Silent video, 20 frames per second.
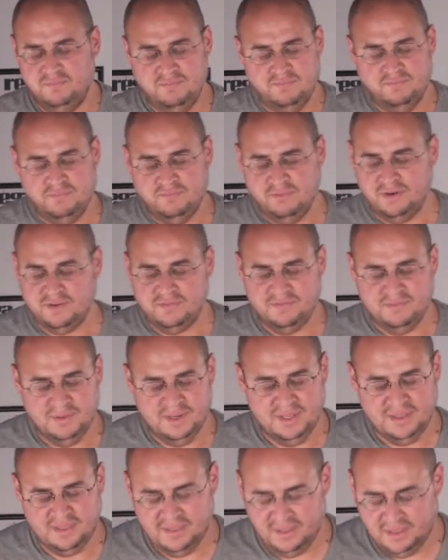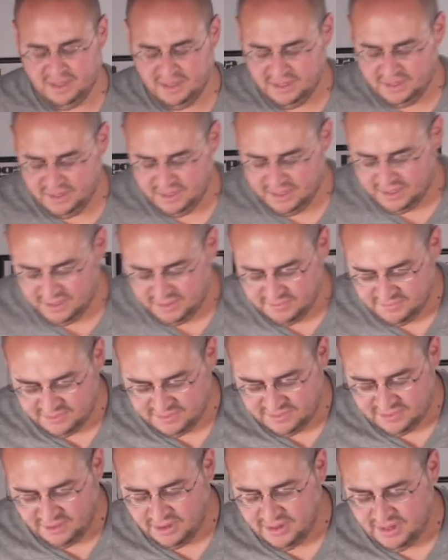worked with
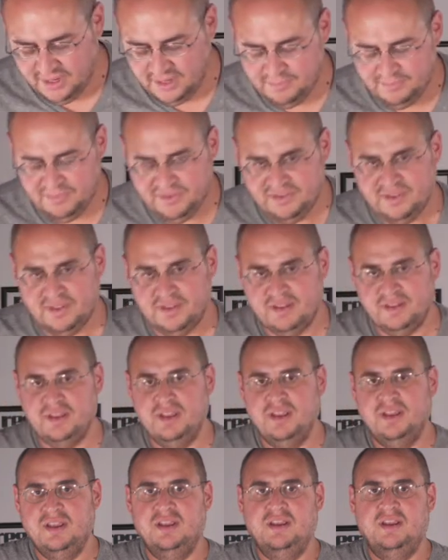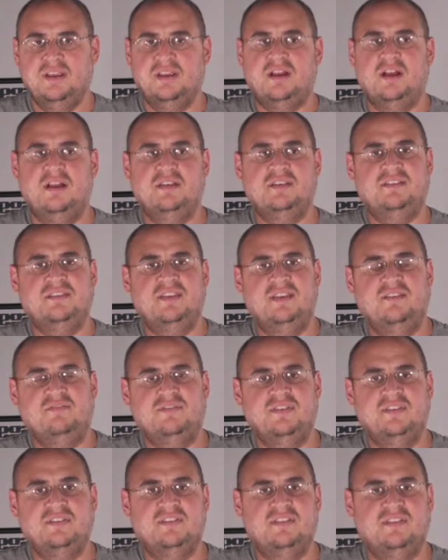startups and gone to San
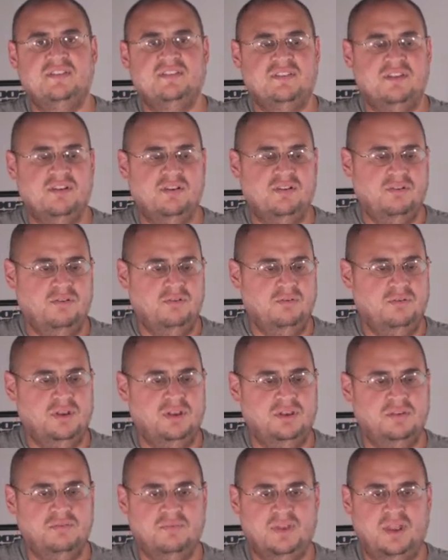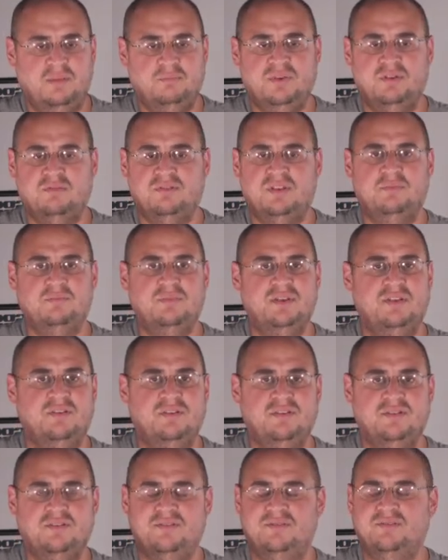Francisco, and I build
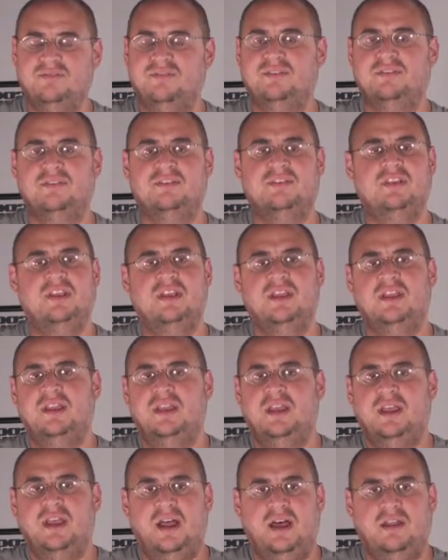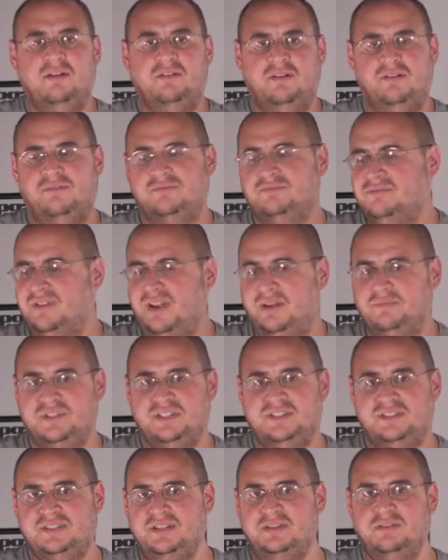computers, and I don't know. I'm
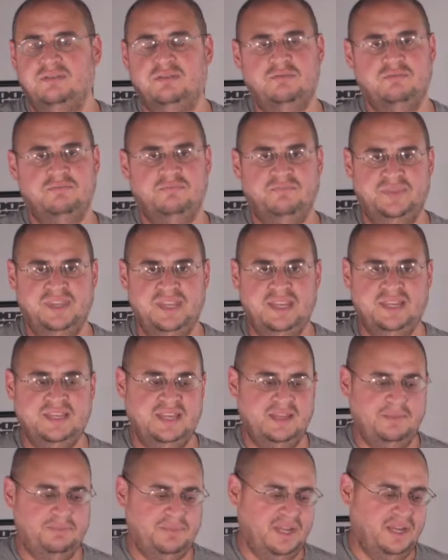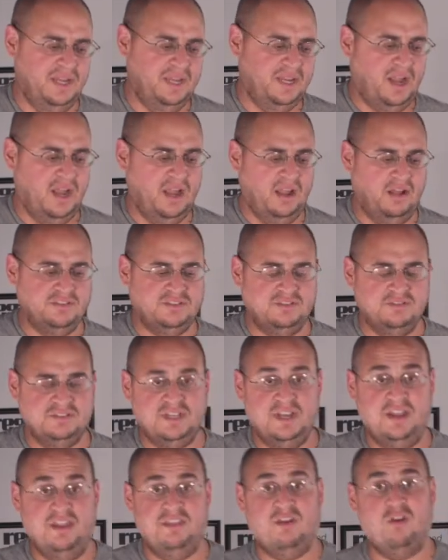just knee deep in it. I also
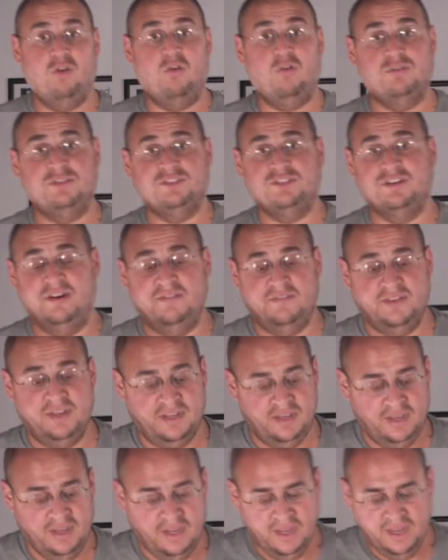study the culture of it,